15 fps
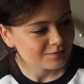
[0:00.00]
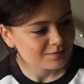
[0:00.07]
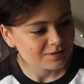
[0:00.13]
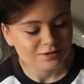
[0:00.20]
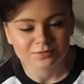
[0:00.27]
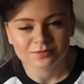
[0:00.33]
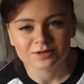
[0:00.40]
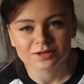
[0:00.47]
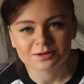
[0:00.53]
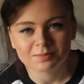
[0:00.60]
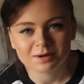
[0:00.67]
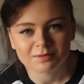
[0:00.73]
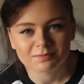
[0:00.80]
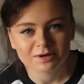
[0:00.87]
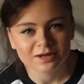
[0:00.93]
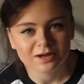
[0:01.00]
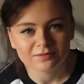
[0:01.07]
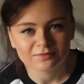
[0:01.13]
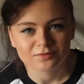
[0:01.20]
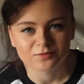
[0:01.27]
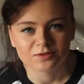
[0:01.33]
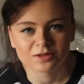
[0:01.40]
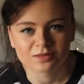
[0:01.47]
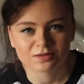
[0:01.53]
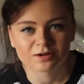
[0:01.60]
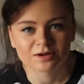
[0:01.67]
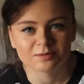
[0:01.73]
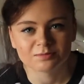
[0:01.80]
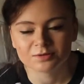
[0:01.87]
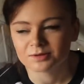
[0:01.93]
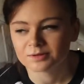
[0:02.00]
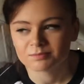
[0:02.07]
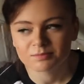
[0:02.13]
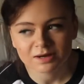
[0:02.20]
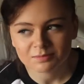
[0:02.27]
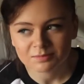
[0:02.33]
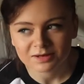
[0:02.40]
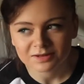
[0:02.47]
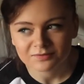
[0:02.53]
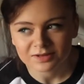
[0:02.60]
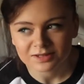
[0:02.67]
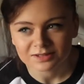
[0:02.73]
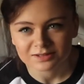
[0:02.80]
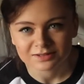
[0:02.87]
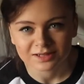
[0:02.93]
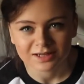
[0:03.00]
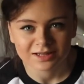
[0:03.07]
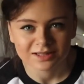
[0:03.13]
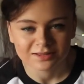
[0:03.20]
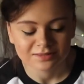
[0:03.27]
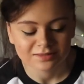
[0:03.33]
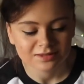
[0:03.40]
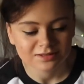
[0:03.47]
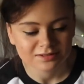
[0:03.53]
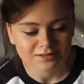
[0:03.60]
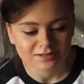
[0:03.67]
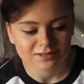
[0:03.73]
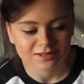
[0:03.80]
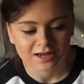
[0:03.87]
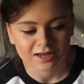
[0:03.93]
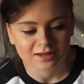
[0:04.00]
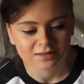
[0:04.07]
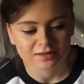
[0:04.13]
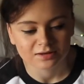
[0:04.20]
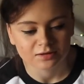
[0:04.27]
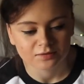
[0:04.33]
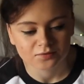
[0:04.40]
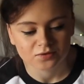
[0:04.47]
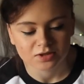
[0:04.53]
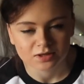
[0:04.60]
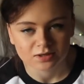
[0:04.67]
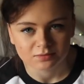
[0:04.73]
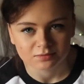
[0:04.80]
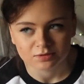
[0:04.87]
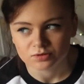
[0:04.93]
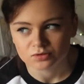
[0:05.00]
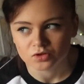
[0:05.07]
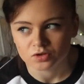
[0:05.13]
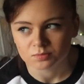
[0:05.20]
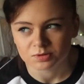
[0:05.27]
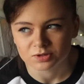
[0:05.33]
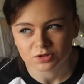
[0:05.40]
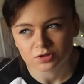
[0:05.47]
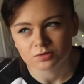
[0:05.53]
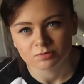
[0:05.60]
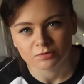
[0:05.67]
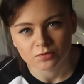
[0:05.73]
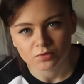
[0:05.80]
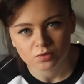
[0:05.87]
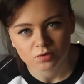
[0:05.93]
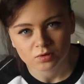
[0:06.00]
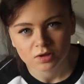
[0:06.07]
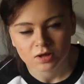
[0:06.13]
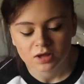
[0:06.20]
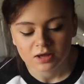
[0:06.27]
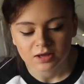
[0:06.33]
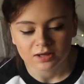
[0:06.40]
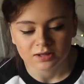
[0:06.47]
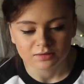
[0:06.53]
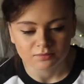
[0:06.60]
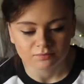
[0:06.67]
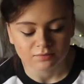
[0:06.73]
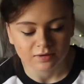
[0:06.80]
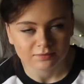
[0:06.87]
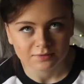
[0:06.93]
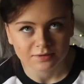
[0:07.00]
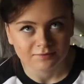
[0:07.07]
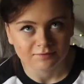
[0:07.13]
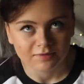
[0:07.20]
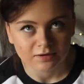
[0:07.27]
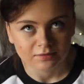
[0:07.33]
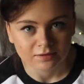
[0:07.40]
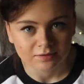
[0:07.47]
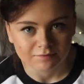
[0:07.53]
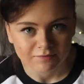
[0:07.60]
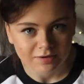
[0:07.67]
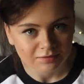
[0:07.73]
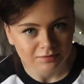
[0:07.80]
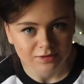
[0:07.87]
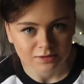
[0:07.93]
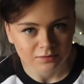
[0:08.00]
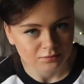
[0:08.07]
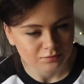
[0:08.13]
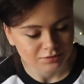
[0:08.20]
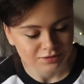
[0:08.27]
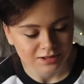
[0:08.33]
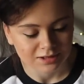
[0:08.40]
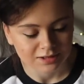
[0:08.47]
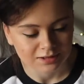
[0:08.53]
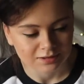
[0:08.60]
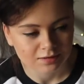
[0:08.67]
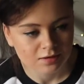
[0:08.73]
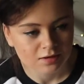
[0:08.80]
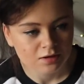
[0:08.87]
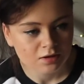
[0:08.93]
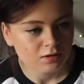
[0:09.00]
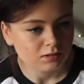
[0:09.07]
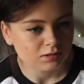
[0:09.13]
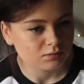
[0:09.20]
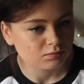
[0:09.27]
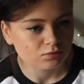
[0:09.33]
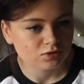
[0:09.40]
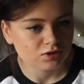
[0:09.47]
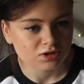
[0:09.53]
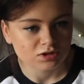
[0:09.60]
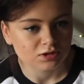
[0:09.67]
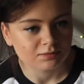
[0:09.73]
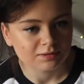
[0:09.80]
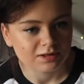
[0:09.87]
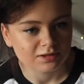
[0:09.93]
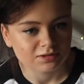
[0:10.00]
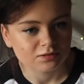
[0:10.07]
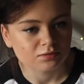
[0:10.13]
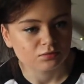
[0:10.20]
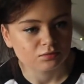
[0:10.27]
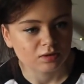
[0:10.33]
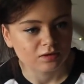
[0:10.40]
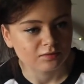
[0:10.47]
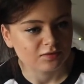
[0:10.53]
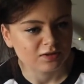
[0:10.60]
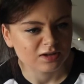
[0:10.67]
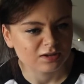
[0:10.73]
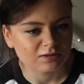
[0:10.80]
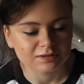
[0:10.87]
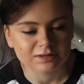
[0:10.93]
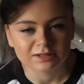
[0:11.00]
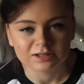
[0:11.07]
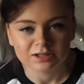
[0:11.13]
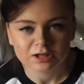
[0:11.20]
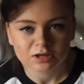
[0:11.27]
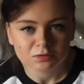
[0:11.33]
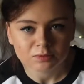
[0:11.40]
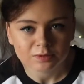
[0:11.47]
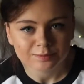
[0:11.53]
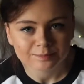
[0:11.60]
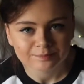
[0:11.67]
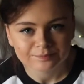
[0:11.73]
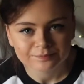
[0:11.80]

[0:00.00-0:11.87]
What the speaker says: be talking about my other first time doing many, many things, and this is a tag that I've seen YouTubers do before. It's a very, very, very old tag. I was watching Zoella's old one of it and I was like, you know what,